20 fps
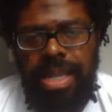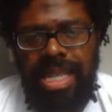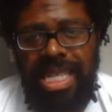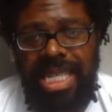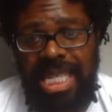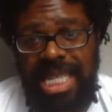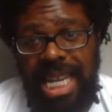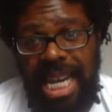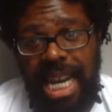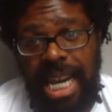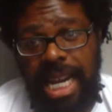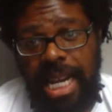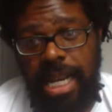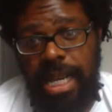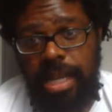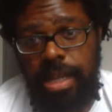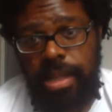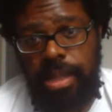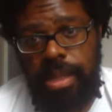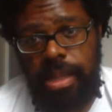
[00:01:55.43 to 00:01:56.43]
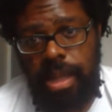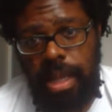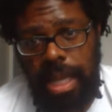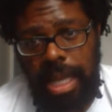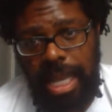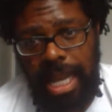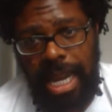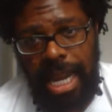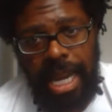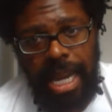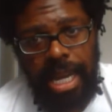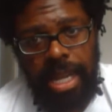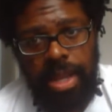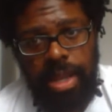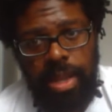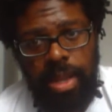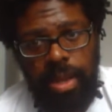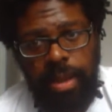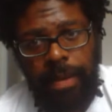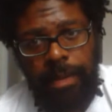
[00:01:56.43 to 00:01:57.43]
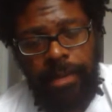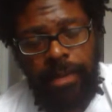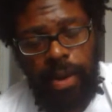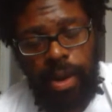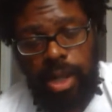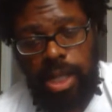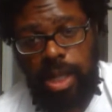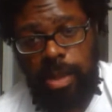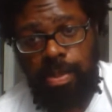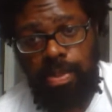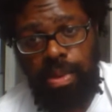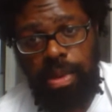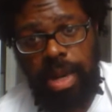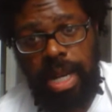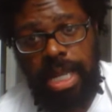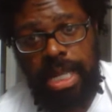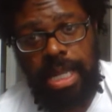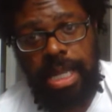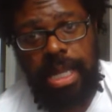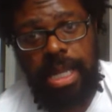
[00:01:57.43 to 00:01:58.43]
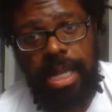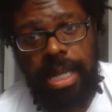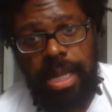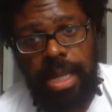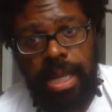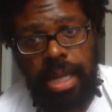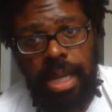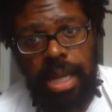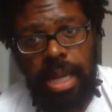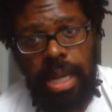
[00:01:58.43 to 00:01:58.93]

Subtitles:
decides that the first president